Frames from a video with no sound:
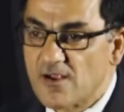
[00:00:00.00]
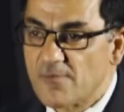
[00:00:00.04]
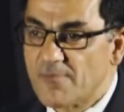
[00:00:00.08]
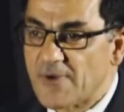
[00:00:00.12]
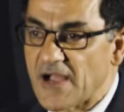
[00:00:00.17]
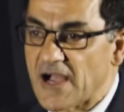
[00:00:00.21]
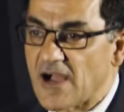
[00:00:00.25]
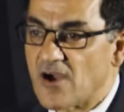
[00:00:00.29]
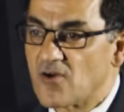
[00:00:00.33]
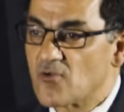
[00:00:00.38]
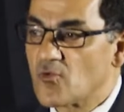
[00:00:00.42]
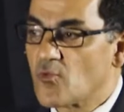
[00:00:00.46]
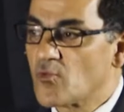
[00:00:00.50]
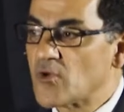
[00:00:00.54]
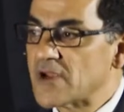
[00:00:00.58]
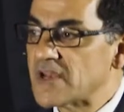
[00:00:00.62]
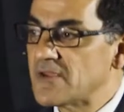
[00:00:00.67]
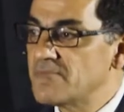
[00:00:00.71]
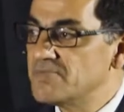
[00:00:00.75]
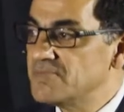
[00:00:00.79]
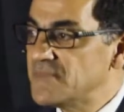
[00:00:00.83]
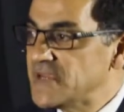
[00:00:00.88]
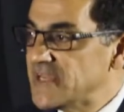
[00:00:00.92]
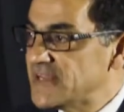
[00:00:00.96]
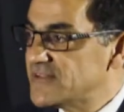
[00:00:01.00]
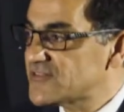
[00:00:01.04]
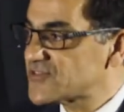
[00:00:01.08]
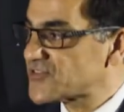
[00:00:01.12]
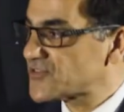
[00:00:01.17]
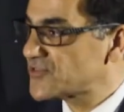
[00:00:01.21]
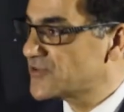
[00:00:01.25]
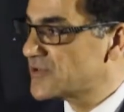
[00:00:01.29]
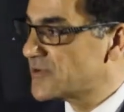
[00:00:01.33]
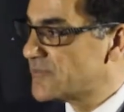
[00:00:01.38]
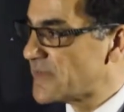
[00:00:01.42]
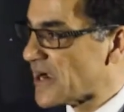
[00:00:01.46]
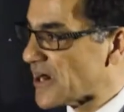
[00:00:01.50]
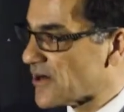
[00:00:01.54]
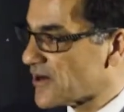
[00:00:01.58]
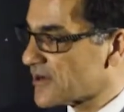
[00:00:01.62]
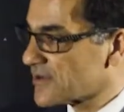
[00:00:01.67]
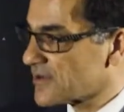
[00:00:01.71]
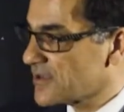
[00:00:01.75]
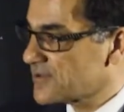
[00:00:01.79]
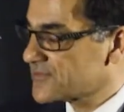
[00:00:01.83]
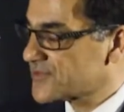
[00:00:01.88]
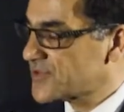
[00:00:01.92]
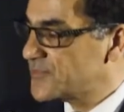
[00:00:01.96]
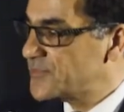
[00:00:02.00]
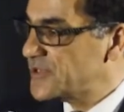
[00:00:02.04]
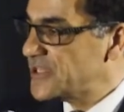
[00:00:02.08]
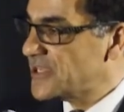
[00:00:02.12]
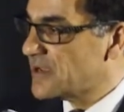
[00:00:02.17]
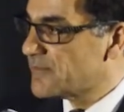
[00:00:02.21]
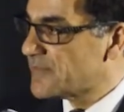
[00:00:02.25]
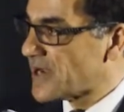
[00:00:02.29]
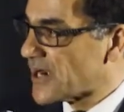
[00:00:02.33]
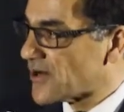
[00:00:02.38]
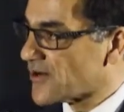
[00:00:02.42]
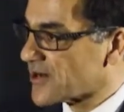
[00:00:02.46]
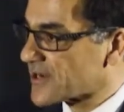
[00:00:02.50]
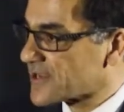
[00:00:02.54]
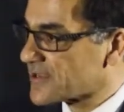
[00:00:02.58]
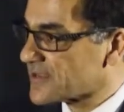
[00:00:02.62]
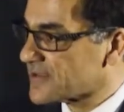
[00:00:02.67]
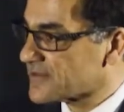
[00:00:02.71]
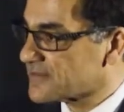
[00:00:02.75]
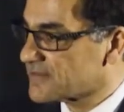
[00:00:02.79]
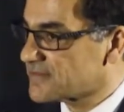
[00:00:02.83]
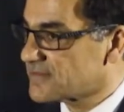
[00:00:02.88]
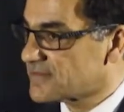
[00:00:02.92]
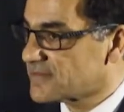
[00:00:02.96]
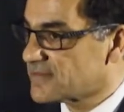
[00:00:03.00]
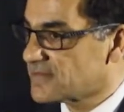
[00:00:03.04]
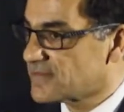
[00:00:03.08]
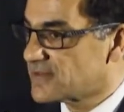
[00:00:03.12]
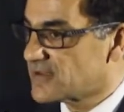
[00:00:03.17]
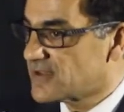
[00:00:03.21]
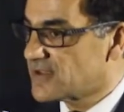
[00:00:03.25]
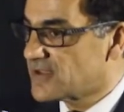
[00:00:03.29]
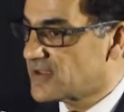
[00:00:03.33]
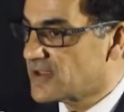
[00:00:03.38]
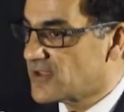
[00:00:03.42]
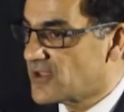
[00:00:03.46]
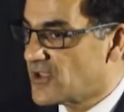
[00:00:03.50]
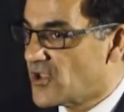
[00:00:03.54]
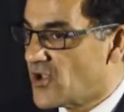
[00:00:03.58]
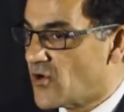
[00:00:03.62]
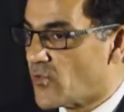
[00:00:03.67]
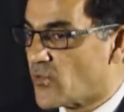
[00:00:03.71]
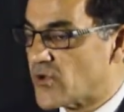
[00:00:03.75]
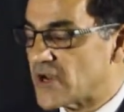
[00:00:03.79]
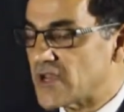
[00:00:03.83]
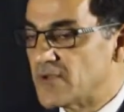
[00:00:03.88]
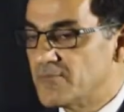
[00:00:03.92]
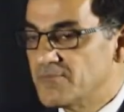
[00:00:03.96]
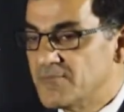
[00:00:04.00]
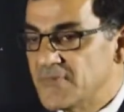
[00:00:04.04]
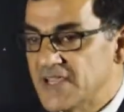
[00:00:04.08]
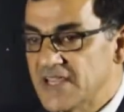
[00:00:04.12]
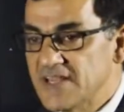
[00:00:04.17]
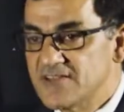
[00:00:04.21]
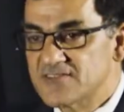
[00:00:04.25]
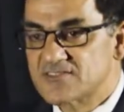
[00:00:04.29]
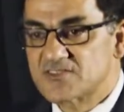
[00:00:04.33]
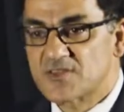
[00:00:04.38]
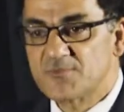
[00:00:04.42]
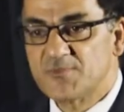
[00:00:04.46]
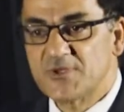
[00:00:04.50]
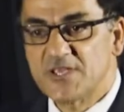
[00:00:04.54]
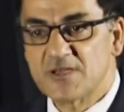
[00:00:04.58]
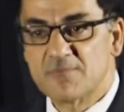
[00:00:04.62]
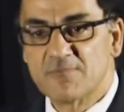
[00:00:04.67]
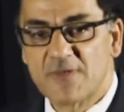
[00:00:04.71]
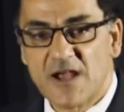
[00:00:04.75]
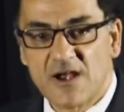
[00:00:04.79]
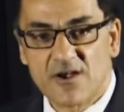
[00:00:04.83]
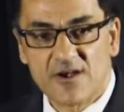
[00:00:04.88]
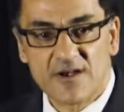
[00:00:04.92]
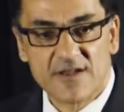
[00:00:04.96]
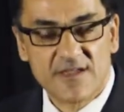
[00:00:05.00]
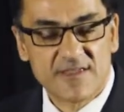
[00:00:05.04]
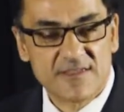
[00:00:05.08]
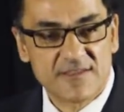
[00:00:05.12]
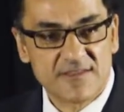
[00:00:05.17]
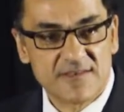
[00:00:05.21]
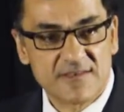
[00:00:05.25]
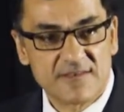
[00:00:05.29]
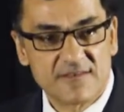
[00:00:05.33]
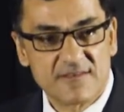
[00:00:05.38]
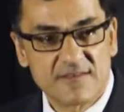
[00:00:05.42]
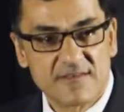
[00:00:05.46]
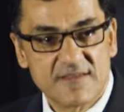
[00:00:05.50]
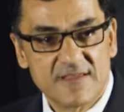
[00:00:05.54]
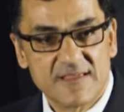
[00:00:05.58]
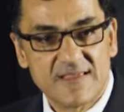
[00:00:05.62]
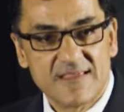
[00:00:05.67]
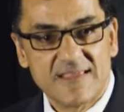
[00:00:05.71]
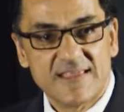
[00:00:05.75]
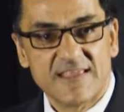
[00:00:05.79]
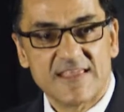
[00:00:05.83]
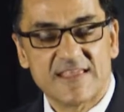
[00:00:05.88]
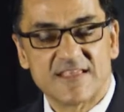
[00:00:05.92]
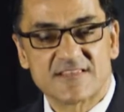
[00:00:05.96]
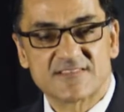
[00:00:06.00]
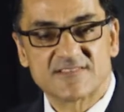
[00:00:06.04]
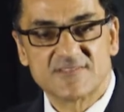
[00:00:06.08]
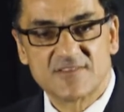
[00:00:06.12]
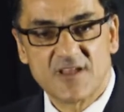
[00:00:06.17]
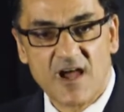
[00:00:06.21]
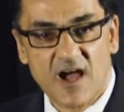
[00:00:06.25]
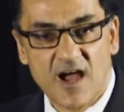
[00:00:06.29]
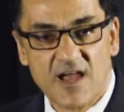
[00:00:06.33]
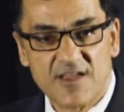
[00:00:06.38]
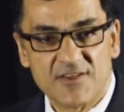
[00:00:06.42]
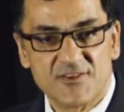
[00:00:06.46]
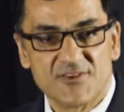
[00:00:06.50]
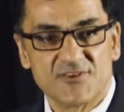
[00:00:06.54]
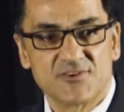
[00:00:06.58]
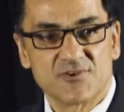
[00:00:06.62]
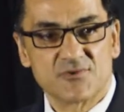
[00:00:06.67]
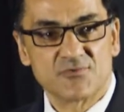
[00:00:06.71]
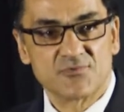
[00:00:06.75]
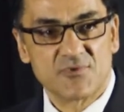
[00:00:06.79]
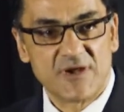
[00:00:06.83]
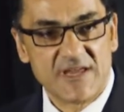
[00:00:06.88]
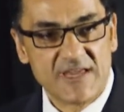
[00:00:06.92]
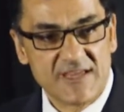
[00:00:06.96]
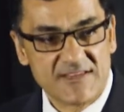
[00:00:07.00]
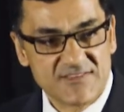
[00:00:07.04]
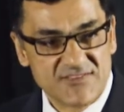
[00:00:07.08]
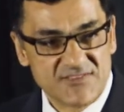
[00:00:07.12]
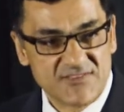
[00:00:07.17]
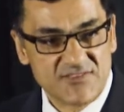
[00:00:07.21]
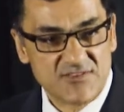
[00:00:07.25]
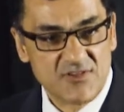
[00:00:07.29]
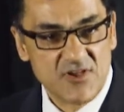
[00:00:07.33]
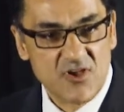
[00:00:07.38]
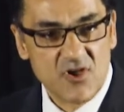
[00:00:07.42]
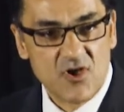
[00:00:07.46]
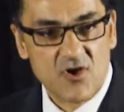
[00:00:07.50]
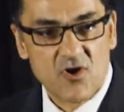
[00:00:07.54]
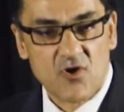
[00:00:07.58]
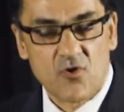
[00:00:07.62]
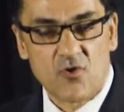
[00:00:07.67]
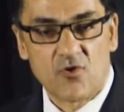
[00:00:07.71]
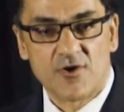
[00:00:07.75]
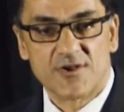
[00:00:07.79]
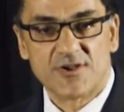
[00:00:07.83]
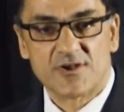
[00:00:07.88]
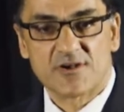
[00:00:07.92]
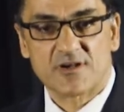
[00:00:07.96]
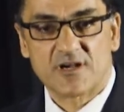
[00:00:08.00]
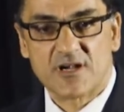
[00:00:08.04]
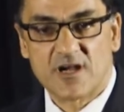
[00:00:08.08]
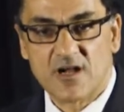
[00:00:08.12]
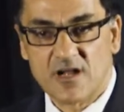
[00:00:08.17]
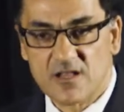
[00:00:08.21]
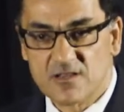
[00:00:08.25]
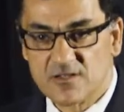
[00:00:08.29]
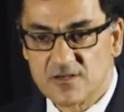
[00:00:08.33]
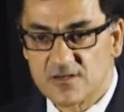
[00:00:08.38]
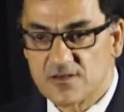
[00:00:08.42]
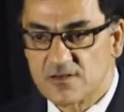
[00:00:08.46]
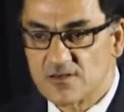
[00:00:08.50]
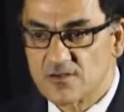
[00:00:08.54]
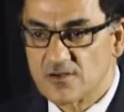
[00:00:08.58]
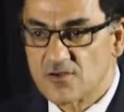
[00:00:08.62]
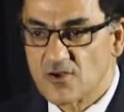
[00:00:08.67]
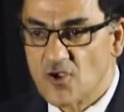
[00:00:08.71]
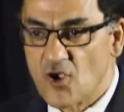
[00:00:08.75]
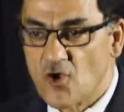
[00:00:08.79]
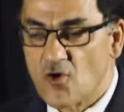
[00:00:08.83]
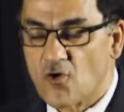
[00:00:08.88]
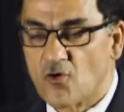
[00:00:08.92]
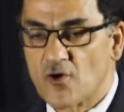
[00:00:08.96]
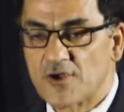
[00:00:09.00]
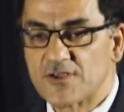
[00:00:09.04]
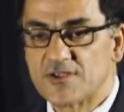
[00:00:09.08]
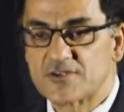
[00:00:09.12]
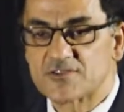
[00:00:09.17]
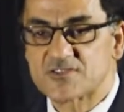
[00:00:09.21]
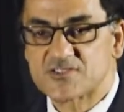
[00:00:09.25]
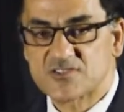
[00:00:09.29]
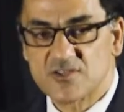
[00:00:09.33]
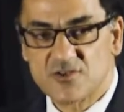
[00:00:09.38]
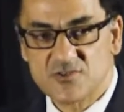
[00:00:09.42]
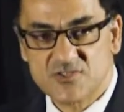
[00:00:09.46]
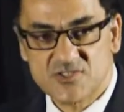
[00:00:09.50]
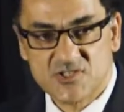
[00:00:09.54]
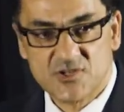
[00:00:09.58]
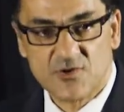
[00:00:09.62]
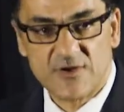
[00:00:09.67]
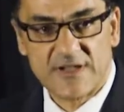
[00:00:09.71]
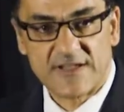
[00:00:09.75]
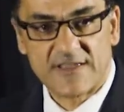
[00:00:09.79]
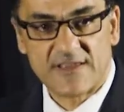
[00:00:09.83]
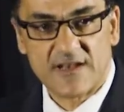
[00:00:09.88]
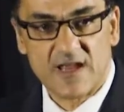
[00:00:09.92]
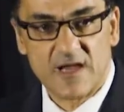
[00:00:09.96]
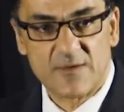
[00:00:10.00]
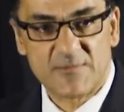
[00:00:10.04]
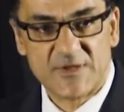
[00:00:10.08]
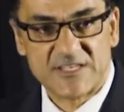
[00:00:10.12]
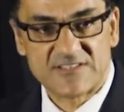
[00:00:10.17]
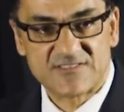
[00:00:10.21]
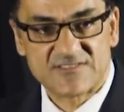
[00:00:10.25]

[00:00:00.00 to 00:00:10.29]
about what it means to be American. What it means to be American is not your race or your color or your socioeconomic